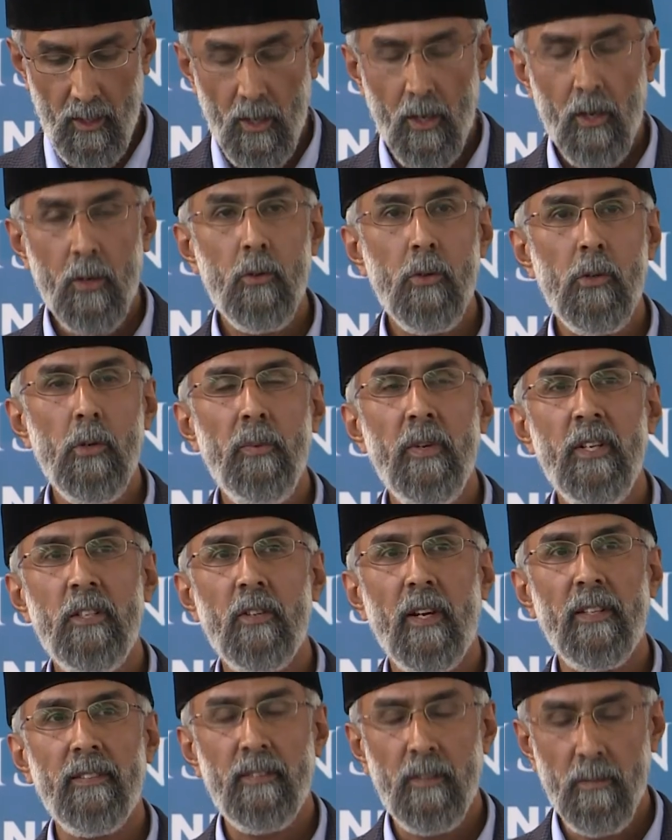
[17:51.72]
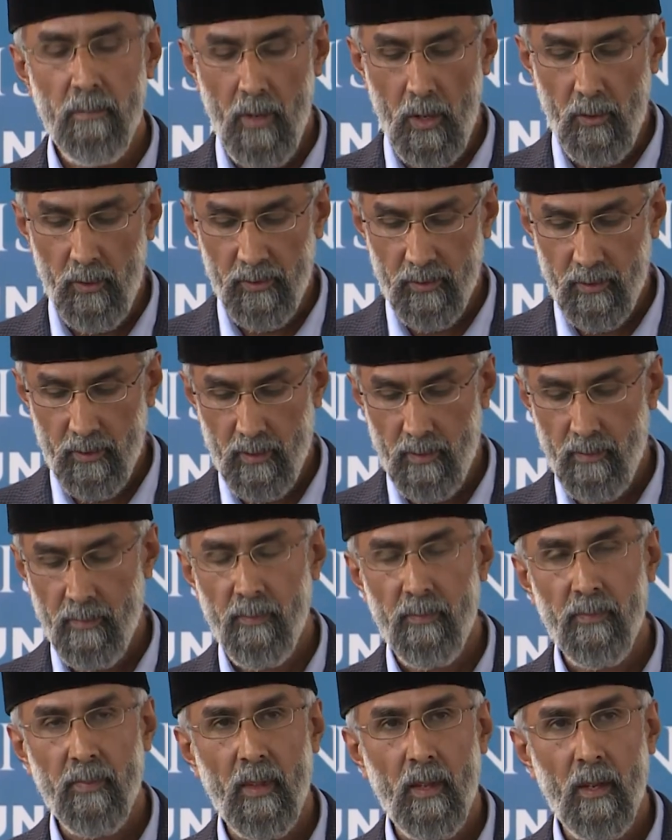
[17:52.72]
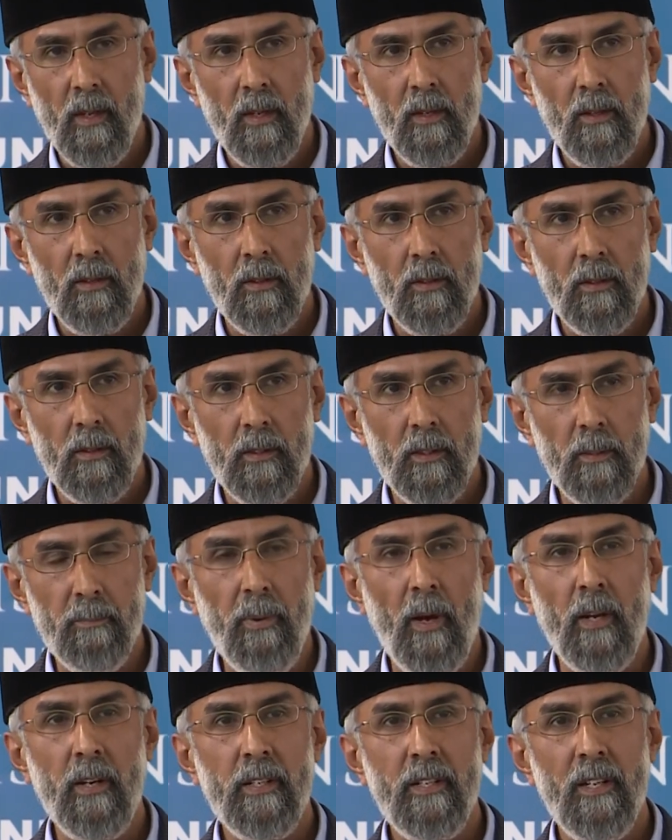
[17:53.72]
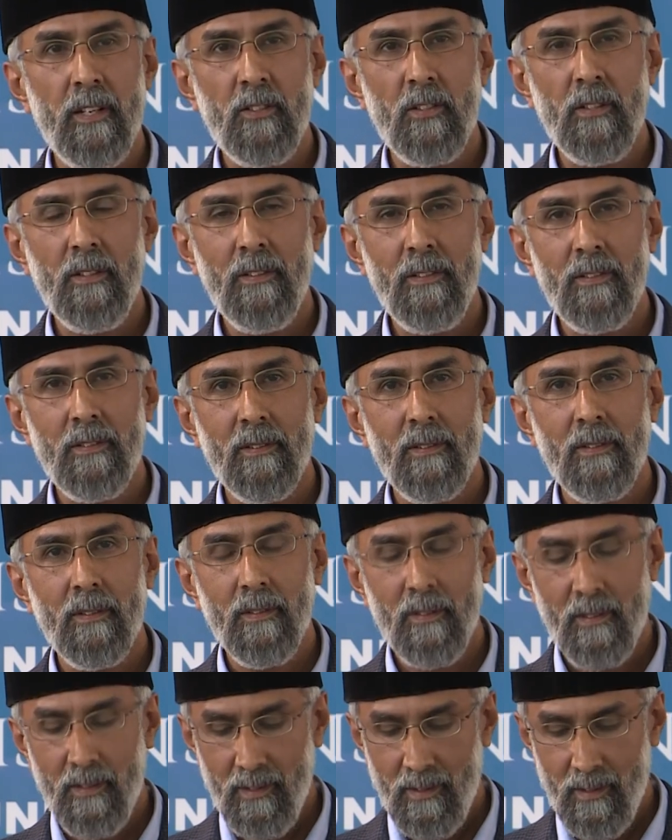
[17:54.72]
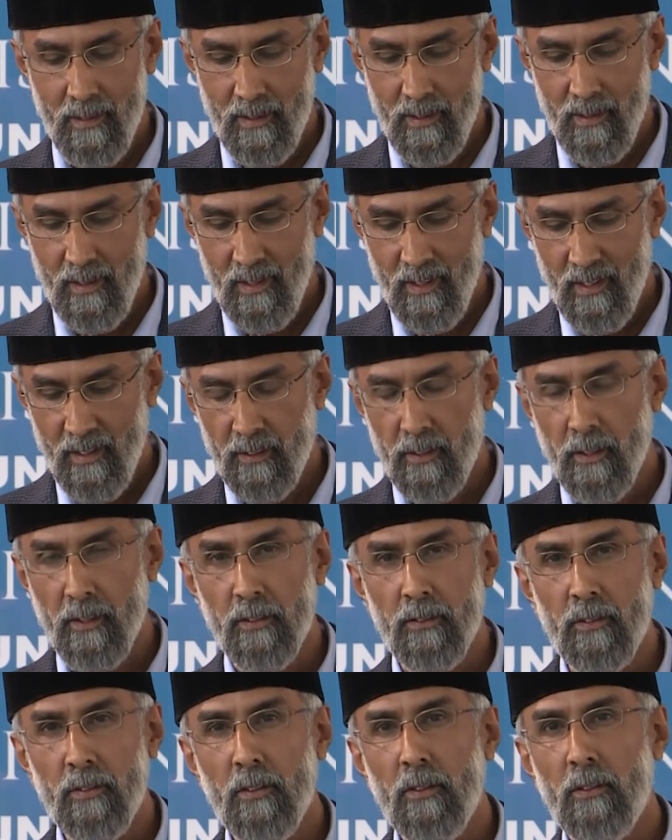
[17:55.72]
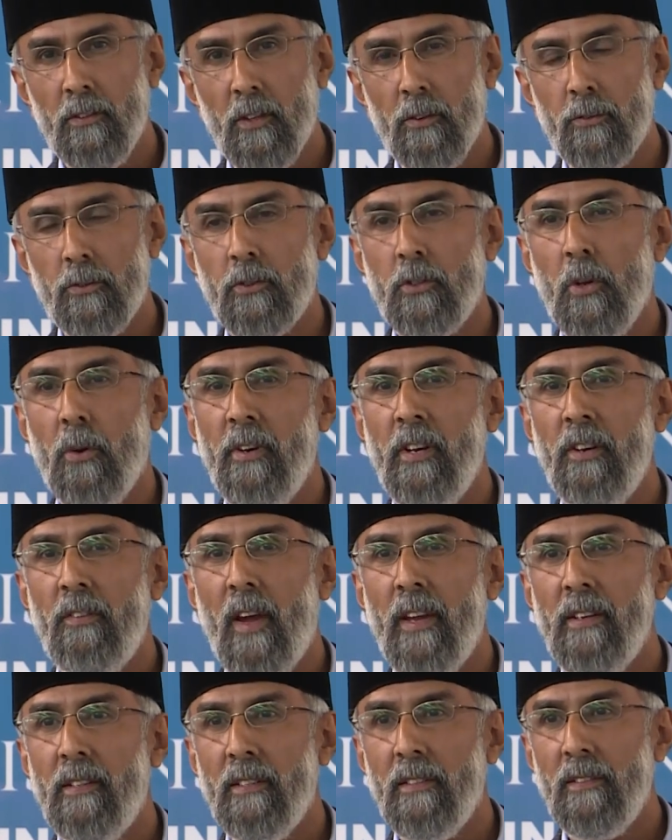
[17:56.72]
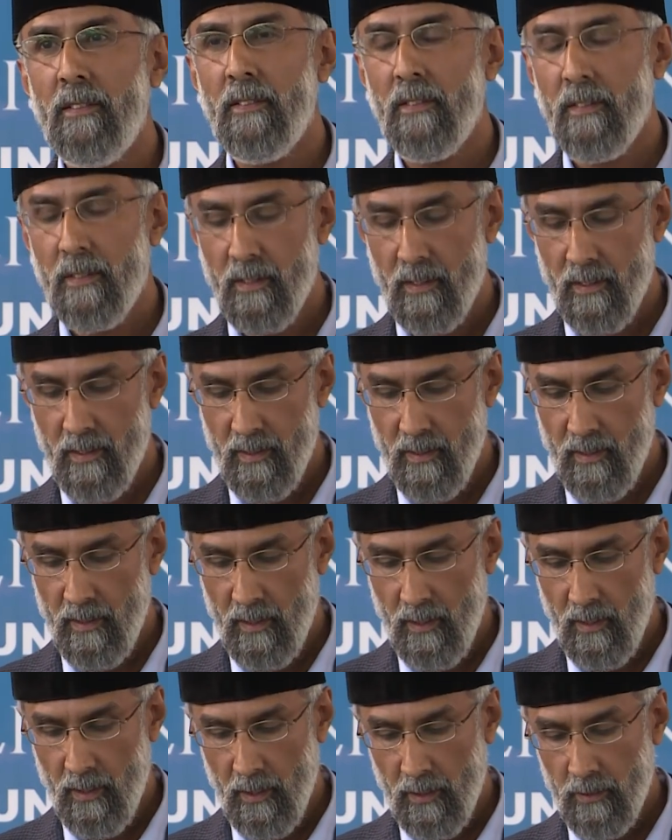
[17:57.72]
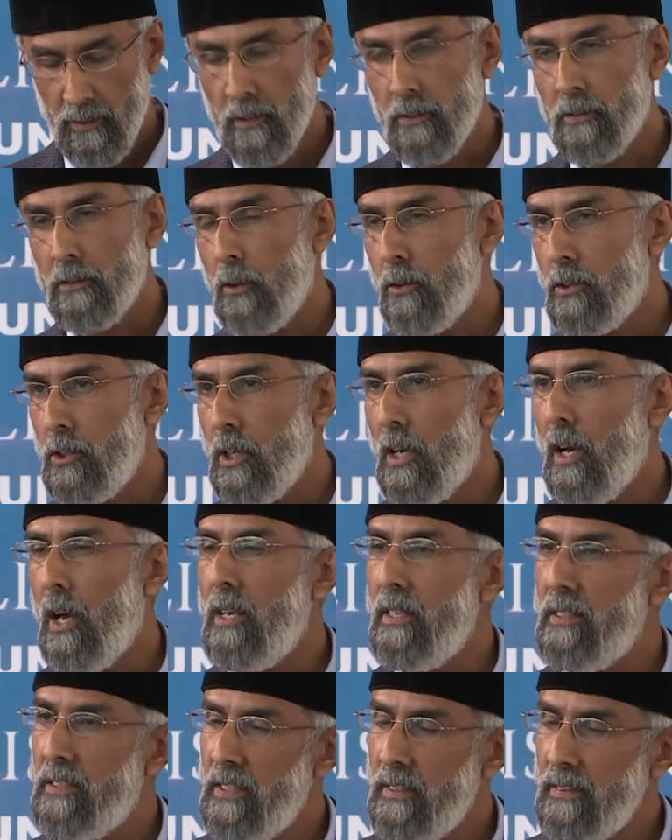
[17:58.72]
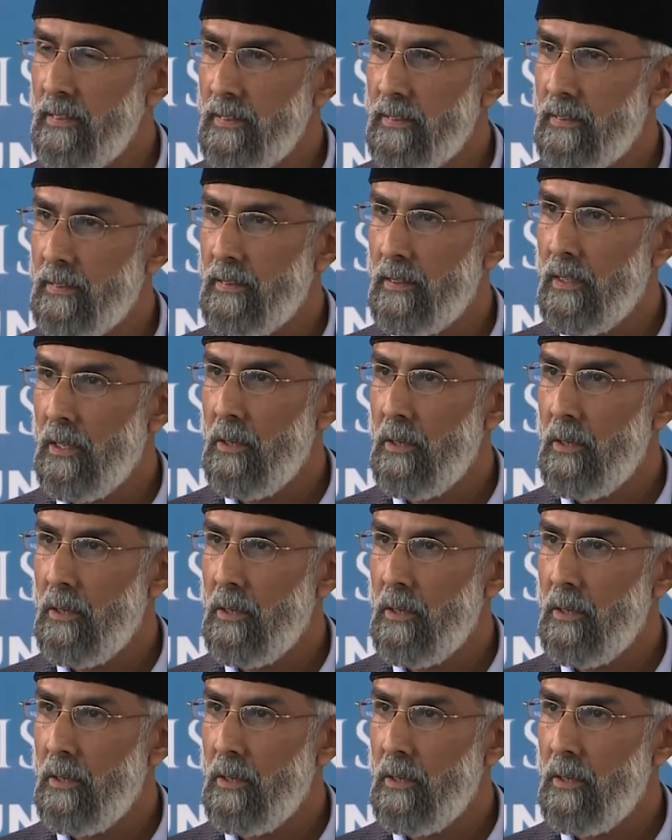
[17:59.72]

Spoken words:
Who do we trust the most? The politicians? The story writers? The sociologists?